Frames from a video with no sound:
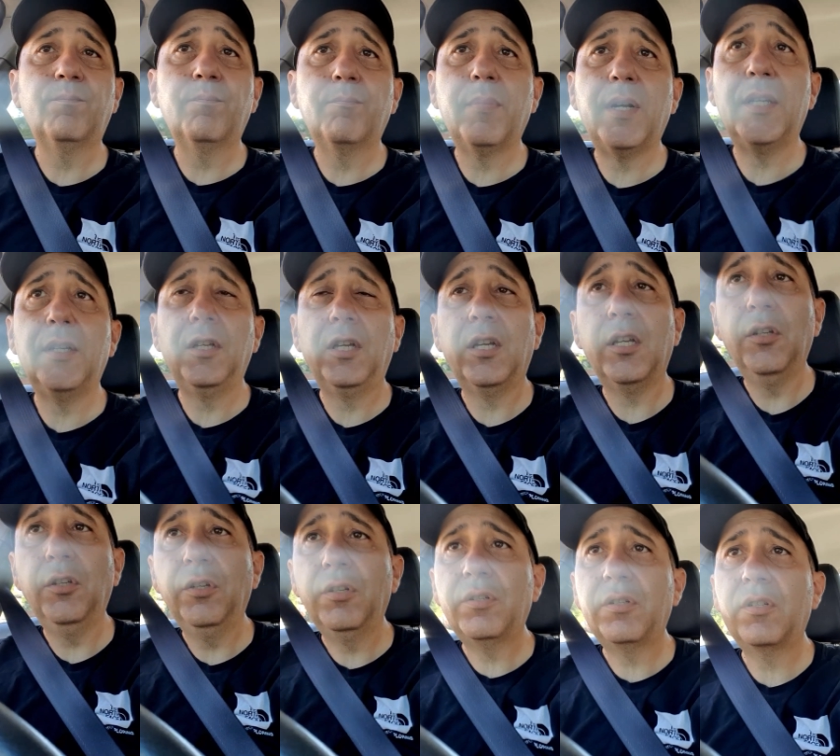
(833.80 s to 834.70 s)
but you can
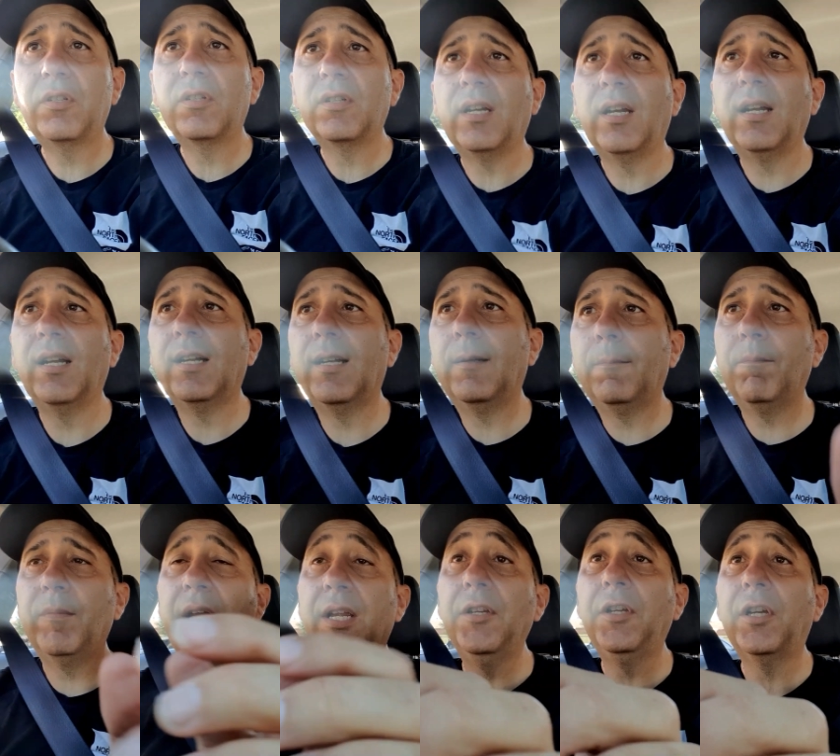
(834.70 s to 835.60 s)
use uh,
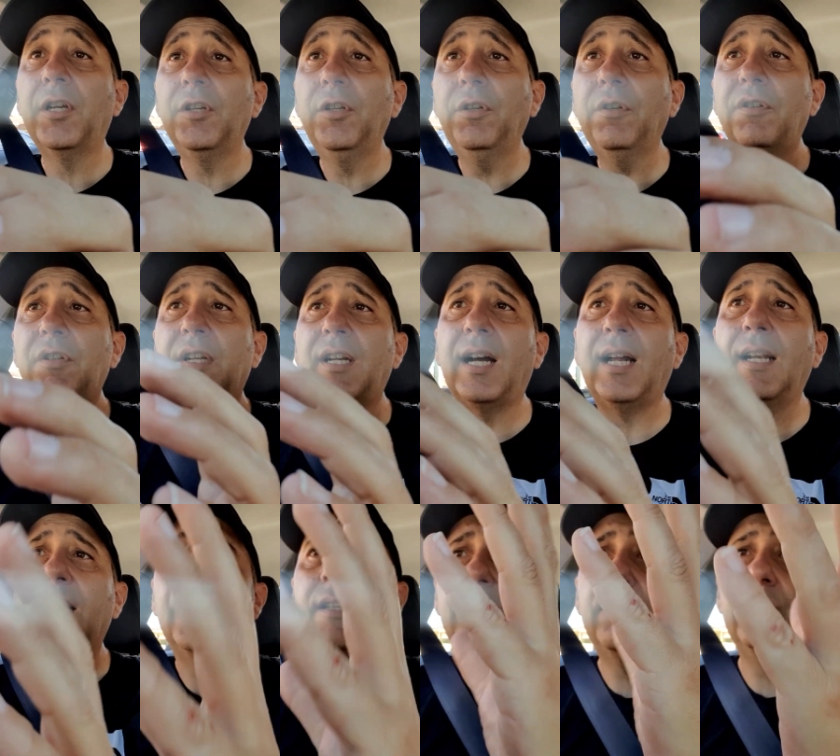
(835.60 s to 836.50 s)
and you can use
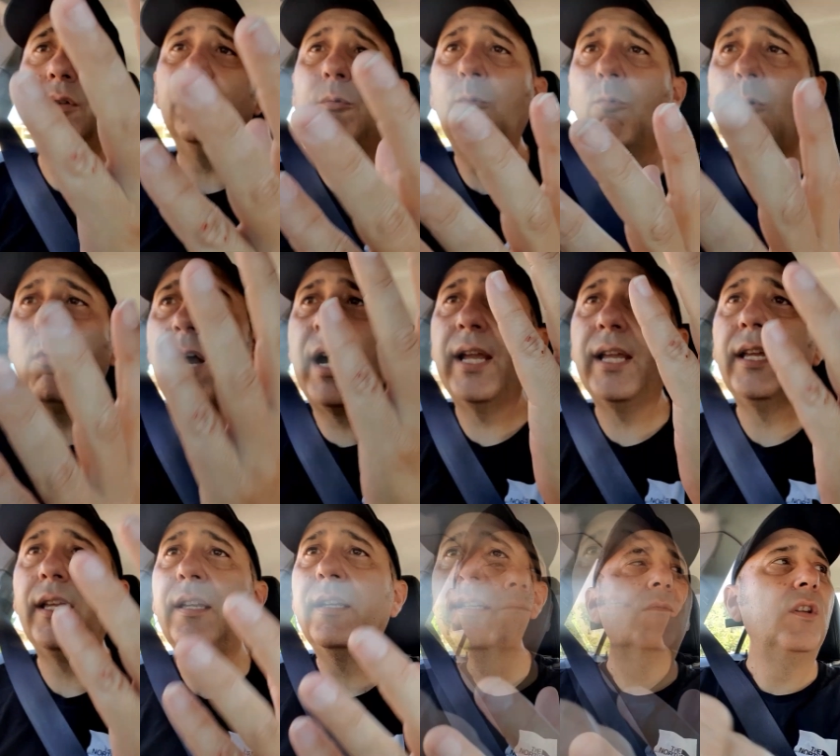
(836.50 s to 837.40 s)
color to
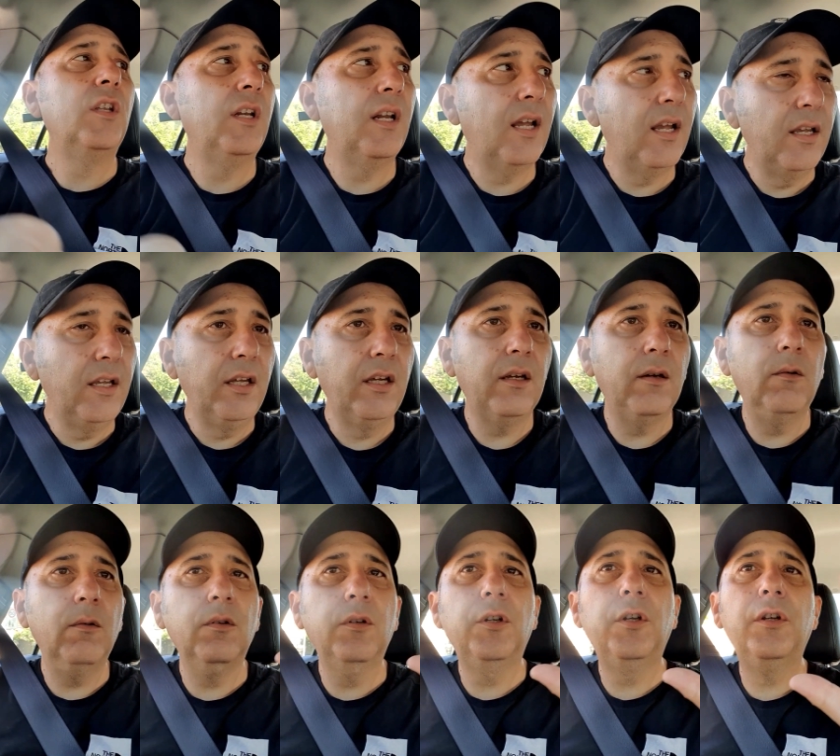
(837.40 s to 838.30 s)
weigh. You know, you
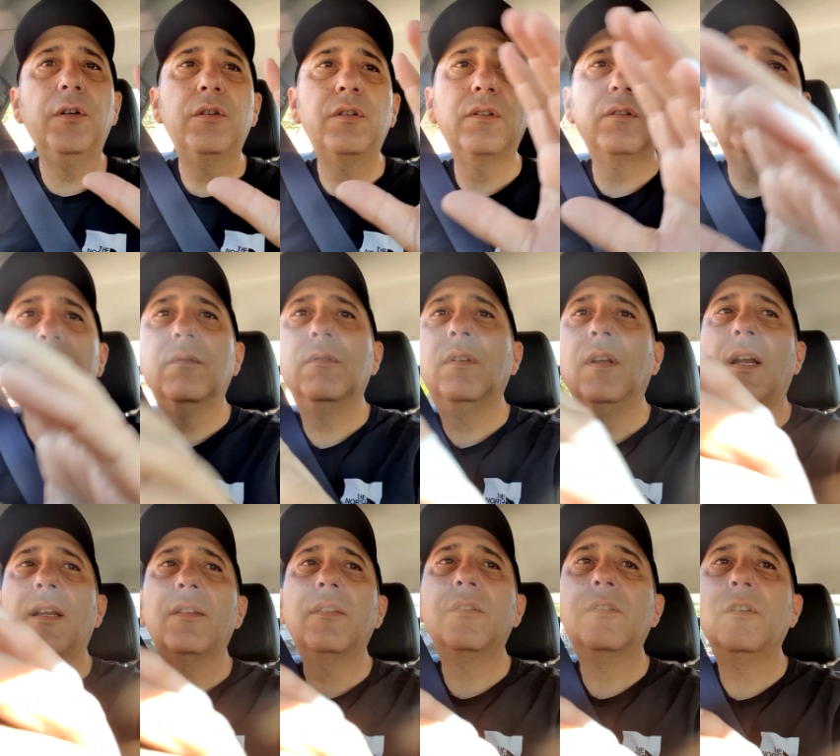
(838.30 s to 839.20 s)
can use
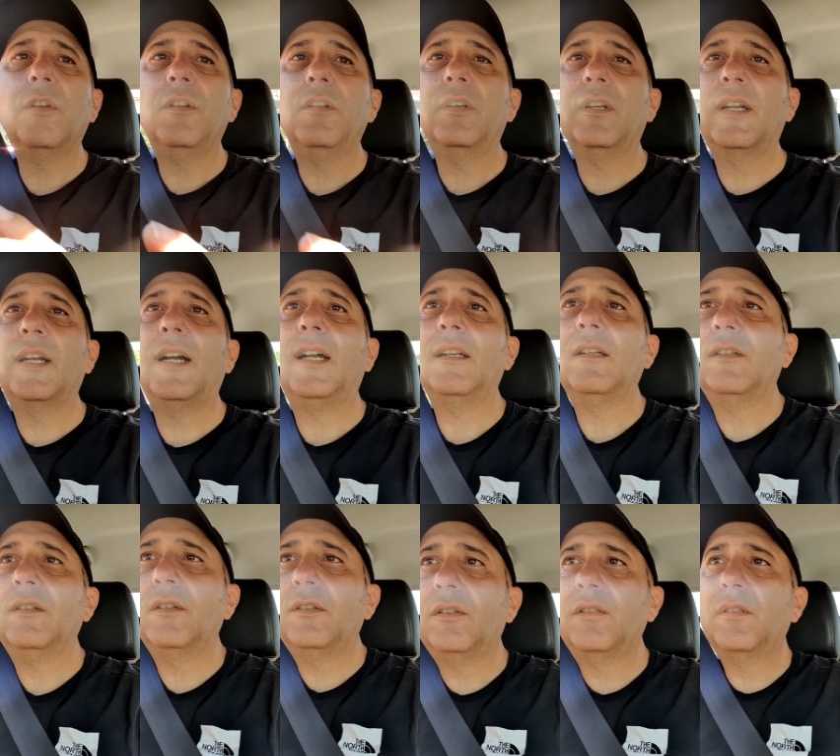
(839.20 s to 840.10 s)
uh, certain
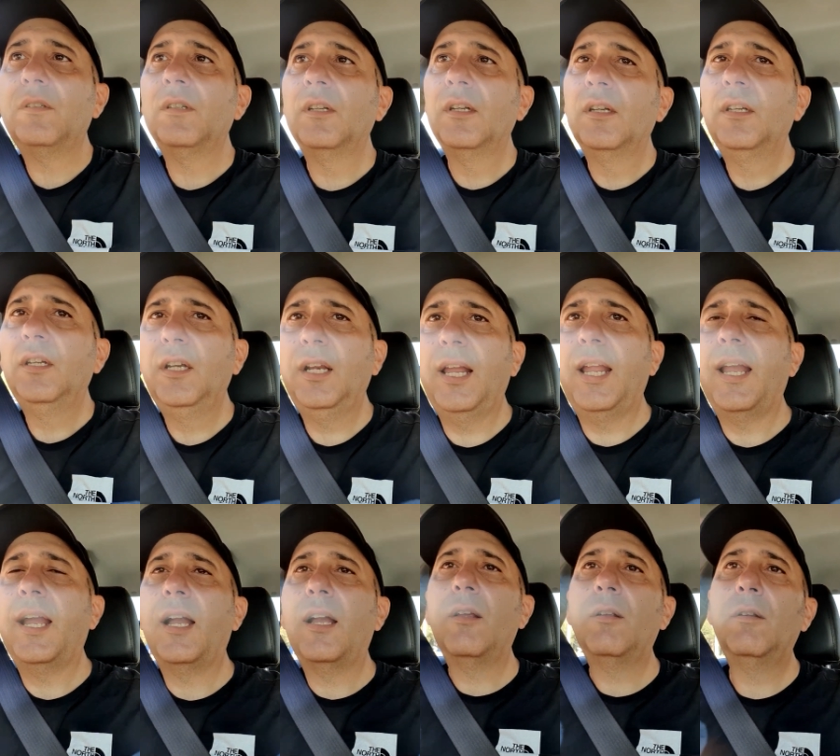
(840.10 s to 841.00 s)
colors. You know
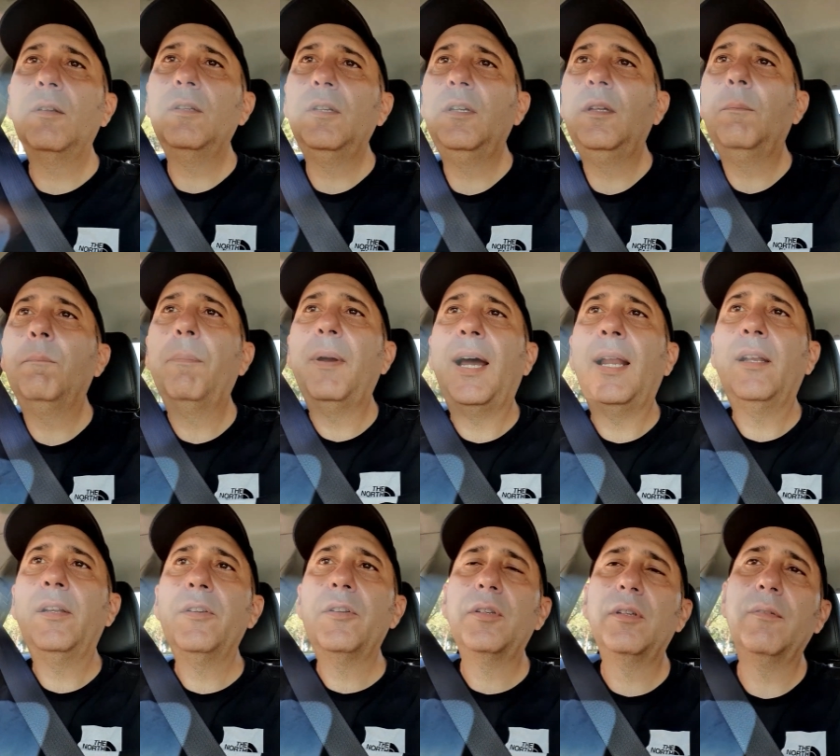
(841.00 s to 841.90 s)
how you
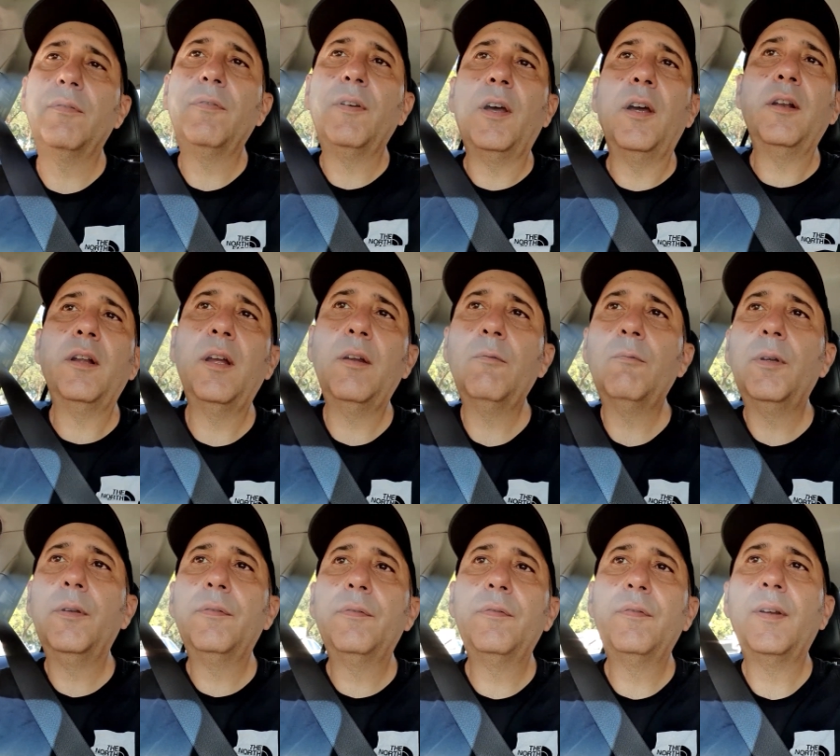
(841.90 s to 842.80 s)
balance the photo
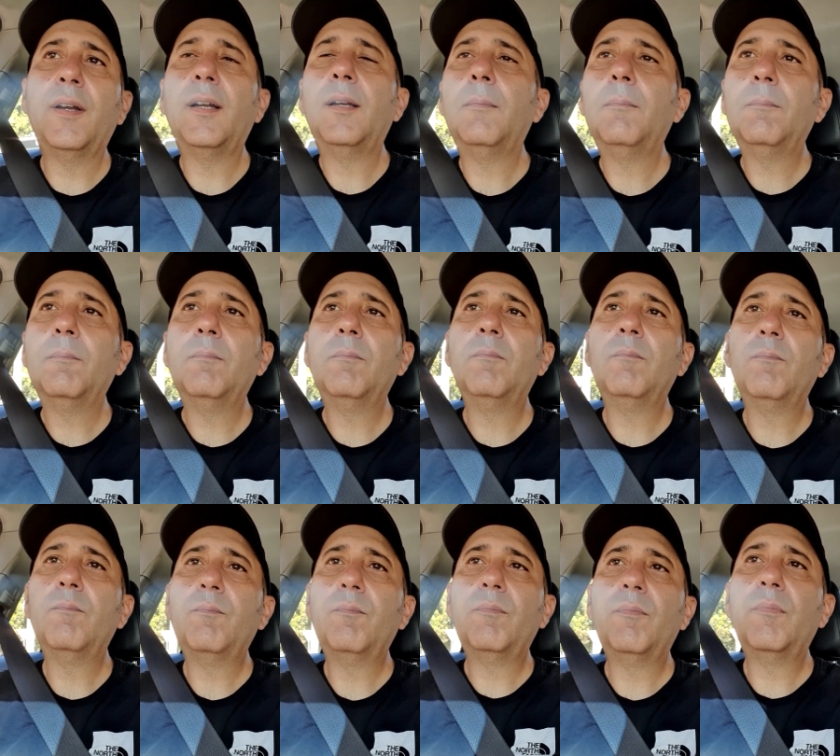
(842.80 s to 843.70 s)
with um,
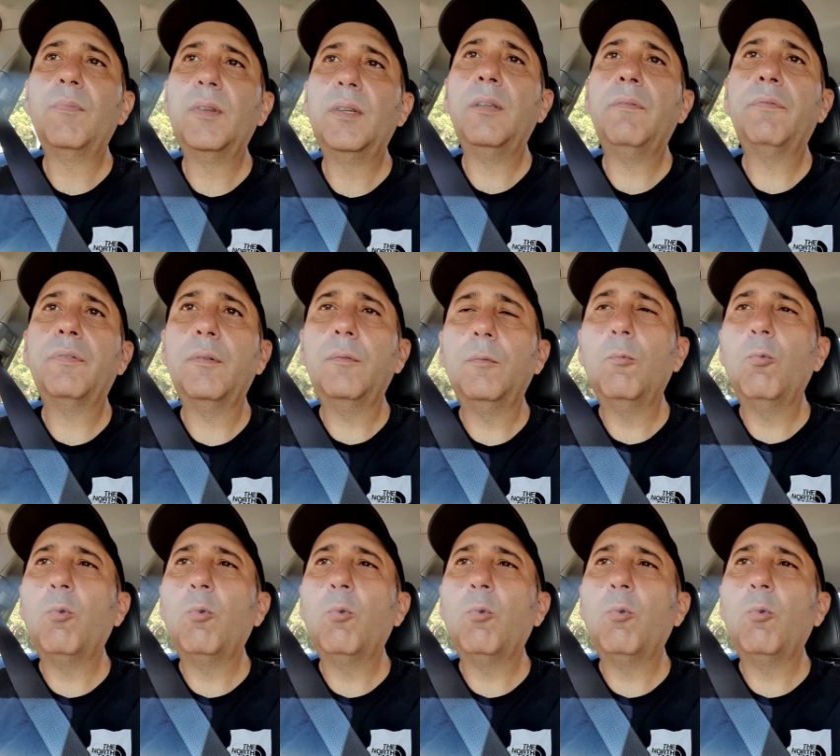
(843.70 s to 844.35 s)
different